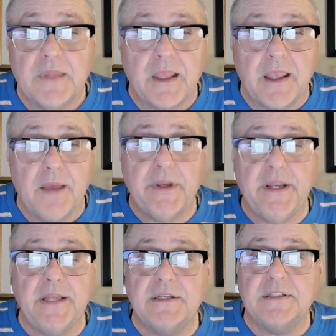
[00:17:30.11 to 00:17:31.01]
Okay, we
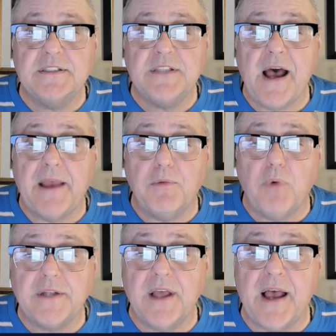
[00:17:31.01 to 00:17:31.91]
need to decide,
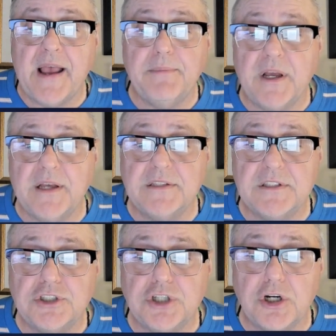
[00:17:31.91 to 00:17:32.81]
what time does
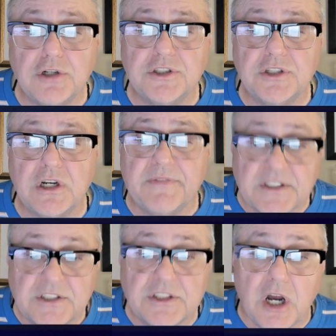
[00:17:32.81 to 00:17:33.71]
the church
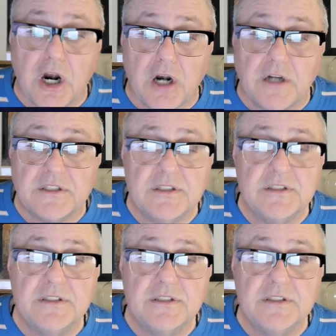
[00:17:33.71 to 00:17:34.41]
service start?